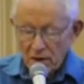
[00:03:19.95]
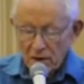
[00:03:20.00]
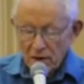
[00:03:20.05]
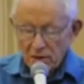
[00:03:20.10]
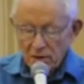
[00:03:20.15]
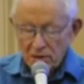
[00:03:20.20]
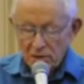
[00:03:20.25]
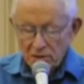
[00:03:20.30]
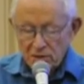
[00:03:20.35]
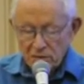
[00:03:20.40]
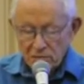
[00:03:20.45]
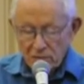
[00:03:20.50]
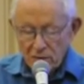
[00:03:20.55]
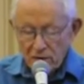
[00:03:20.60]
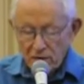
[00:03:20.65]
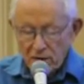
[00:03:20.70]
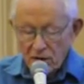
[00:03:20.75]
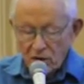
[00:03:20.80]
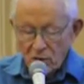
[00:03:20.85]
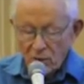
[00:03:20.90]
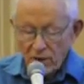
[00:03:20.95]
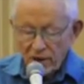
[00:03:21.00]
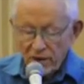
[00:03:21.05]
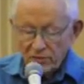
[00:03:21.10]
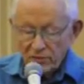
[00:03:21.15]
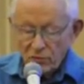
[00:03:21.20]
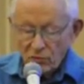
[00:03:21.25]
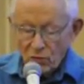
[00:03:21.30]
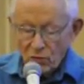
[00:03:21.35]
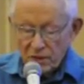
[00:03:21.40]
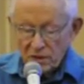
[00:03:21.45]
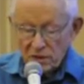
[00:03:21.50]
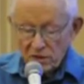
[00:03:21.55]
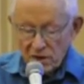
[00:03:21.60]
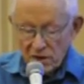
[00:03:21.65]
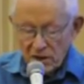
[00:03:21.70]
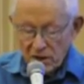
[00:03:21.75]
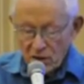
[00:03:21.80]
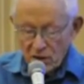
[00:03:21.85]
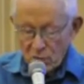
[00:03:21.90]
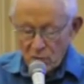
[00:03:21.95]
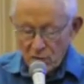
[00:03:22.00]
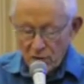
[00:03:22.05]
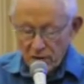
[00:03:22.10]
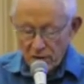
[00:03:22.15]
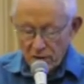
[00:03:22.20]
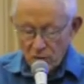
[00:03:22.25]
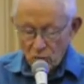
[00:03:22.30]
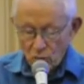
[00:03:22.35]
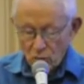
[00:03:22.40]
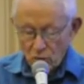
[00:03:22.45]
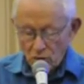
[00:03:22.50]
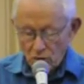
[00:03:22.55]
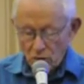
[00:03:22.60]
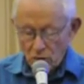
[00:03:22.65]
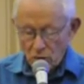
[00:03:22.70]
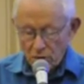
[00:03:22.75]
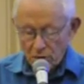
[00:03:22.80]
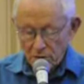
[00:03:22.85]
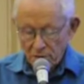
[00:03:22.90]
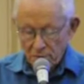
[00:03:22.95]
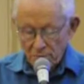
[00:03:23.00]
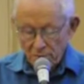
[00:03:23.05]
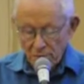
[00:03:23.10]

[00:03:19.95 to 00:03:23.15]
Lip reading: this radioactive waste anywhere in the world.